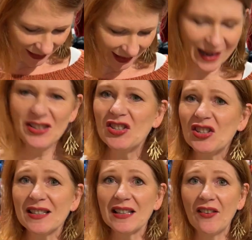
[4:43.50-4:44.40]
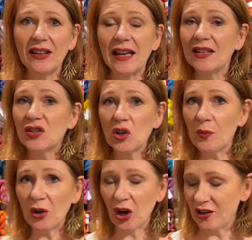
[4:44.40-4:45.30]
It's just lovely. It's
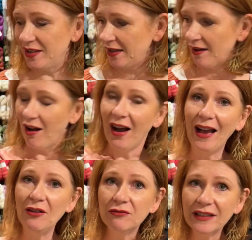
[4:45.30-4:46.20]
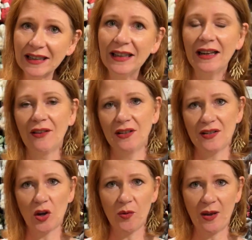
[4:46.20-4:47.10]
super cozy. I really love this
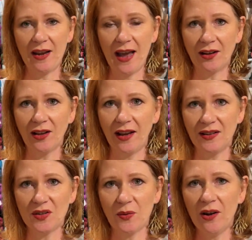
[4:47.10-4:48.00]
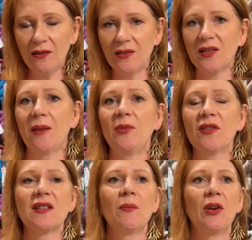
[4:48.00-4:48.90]
open neckline as well, because I'm not
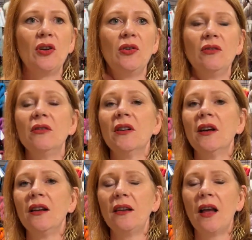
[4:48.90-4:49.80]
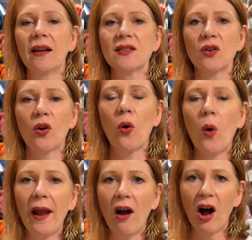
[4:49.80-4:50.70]
someone who likes
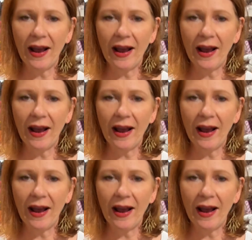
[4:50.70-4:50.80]
quite high